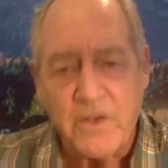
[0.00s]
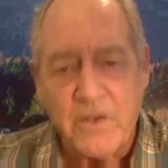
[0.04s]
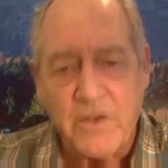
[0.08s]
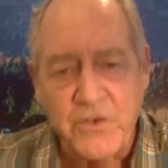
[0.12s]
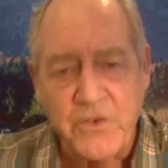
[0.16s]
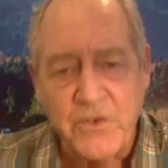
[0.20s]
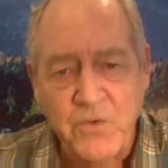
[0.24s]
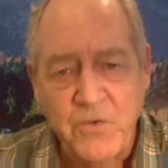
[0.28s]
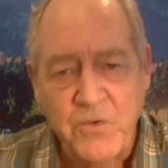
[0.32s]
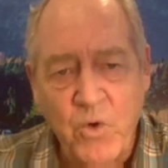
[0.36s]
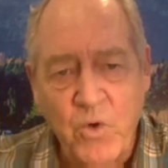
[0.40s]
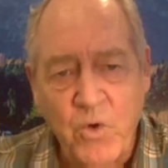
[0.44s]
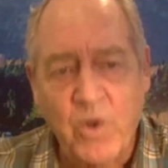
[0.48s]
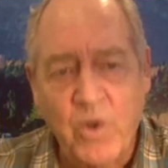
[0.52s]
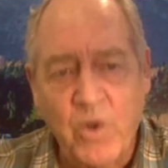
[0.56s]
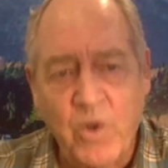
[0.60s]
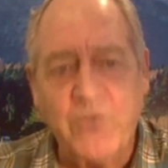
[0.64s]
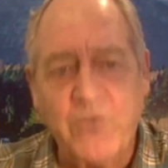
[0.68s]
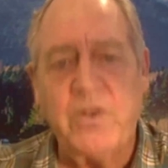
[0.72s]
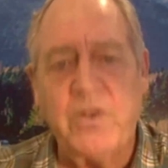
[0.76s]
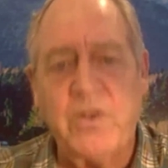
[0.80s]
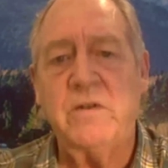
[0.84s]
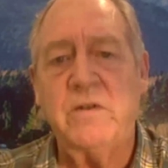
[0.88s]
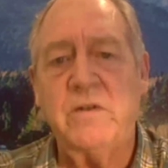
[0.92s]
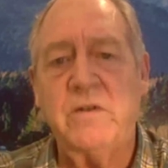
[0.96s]
Yes, of
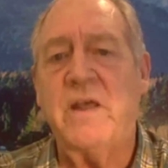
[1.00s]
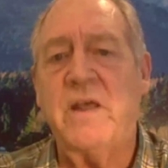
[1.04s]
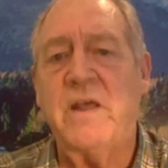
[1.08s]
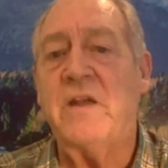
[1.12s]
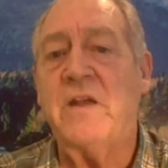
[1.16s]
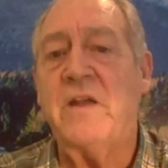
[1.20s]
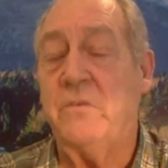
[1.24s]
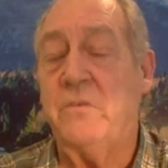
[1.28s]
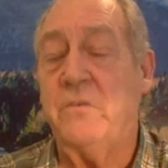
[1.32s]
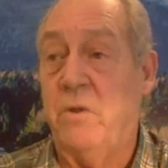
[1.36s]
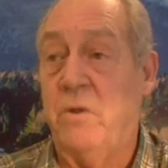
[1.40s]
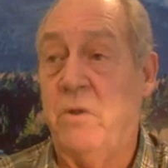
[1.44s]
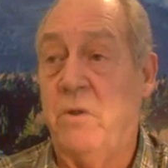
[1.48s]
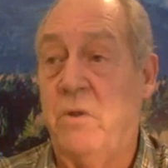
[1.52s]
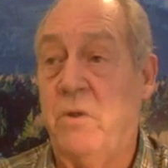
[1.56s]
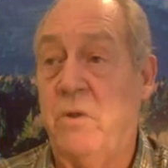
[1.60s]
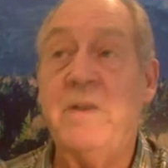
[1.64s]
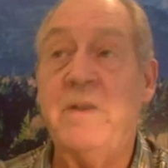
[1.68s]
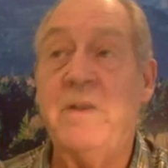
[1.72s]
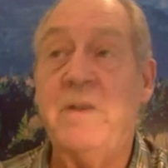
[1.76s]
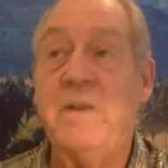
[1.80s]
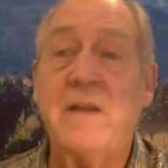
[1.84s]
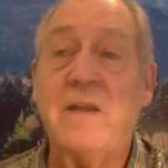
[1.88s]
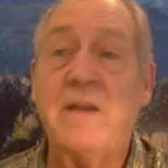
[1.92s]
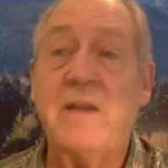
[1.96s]
course. And that
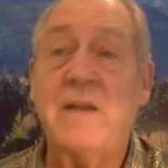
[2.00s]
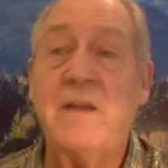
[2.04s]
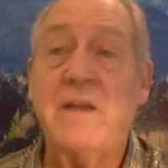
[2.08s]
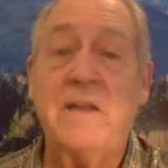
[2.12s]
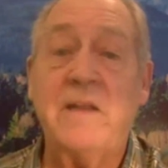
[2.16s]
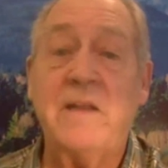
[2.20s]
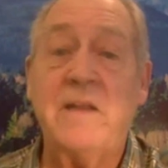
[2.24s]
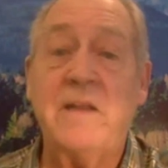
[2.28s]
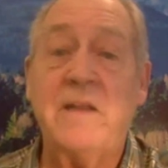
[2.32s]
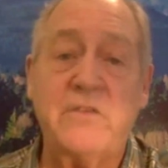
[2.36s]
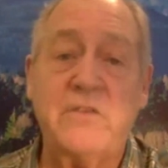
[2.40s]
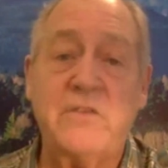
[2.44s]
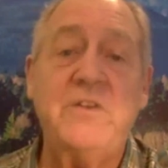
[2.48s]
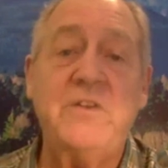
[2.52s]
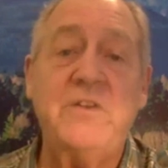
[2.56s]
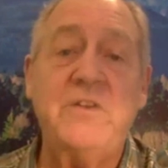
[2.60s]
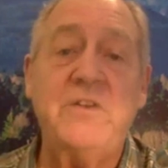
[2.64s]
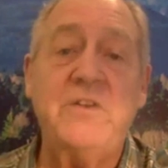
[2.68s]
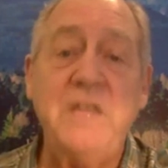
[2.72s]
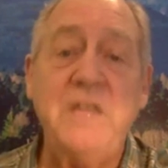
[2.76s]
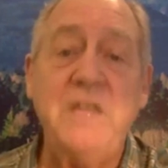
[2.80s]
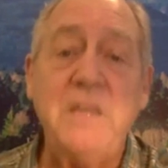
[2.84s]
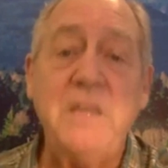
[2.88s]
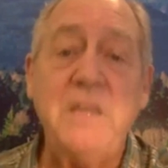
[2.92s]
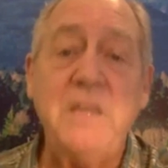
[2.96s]
gets
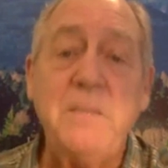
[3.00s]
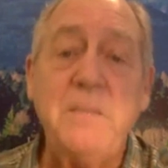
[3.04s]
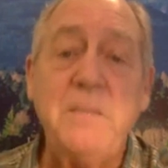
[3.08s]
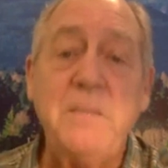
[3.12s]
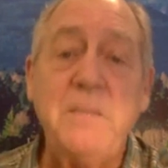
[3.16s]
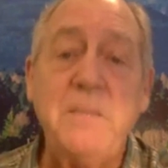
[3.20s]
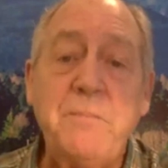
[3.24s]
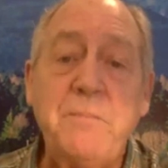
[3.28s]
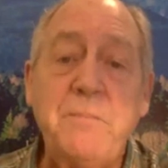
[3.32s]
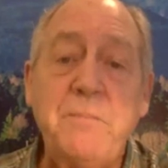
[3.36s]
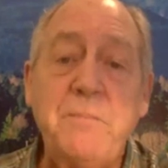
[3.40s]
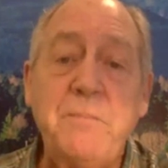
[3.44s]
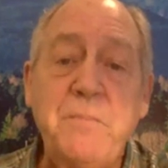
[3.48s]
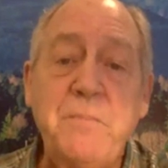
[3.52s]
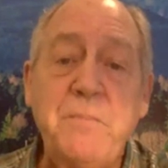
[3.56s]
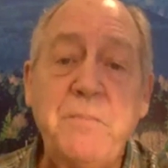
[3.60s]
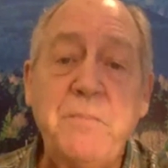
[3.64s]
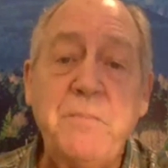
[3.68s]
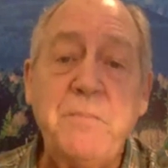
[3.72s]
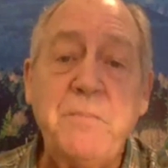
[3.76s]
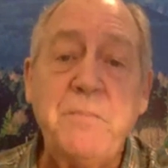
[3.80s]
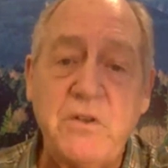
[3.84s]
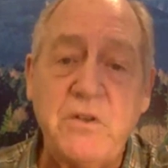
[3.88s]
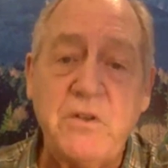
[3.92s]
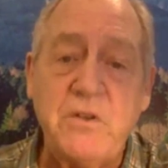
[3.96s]
deep
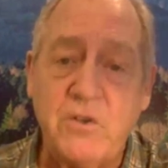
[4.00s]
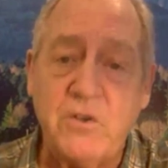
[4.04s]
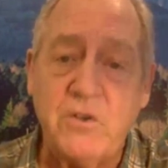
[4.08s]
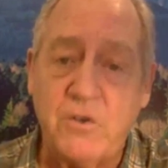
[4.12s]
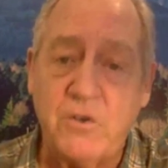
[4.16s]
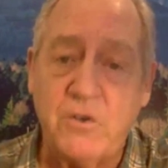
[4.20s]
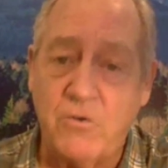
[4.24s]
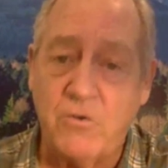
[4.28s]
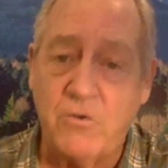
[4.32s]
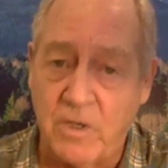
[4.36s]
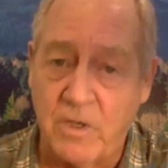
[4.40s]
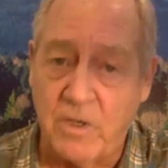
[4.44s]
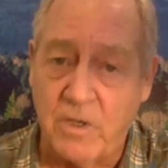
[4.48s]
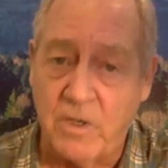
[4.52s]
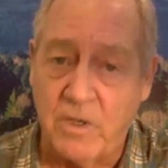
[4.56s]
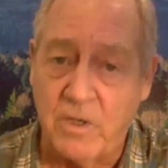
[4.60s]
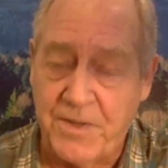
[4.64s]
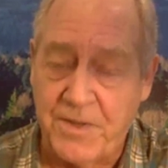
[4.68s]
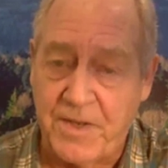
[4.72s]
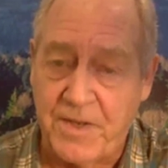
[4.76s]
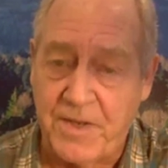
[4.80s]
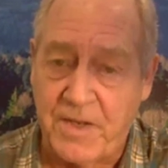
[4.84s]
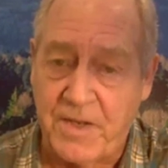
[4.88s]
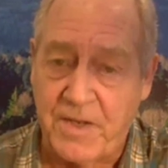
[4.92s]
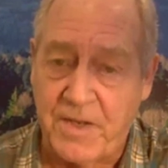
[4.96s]
into
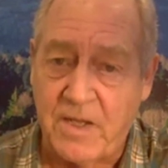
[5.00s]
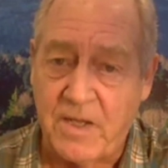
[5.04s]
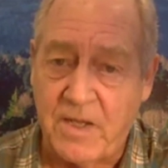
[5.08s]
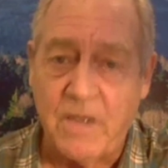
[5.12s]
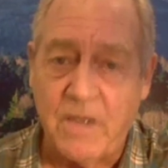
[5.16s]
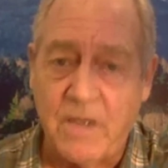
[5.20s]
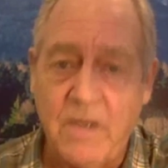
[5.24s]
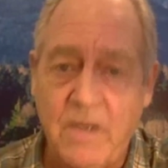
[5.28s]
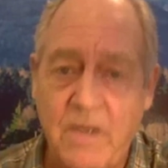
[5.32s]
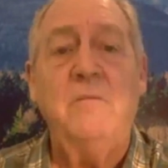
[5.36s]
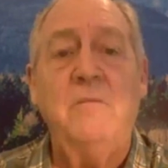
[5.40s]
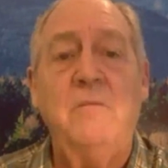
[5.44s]
critical thinking.